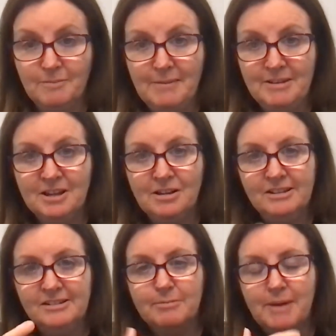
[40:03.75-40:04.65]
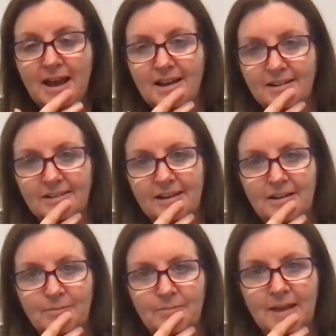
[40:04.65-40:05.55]
Maybe tell us about
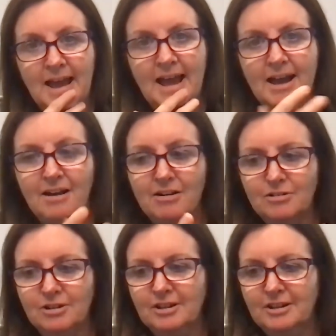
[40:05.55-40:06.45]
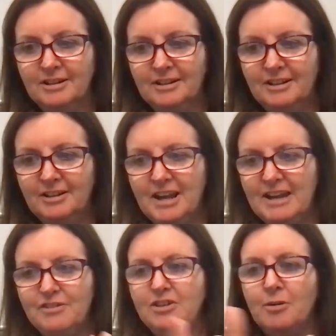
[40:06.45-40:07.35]
how, you know,
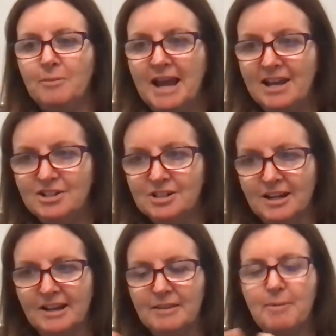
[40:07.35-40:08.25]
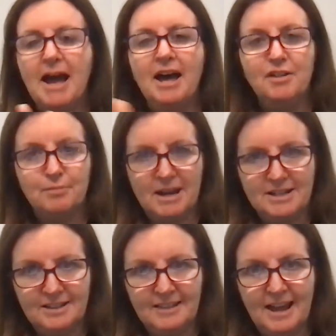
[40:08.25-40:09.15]
even the nomination and the pathway
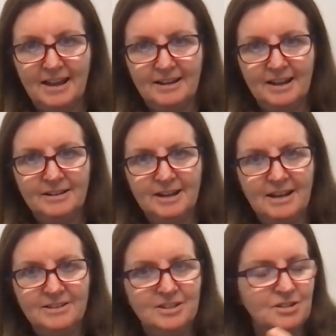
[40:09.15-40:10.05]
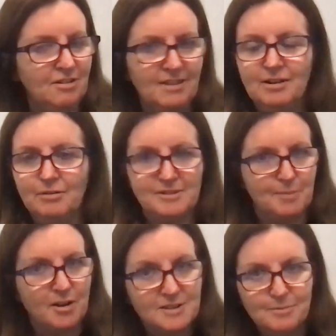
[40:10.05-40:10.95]
to that, and did you think it was
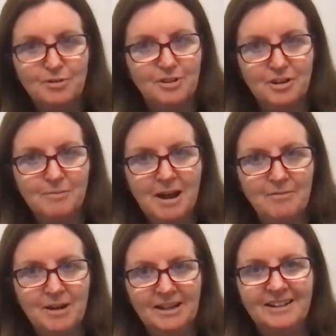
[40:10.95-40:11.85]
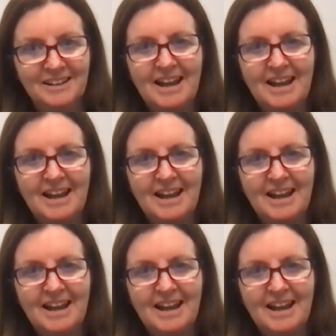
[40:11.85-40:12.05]
possible that you might win,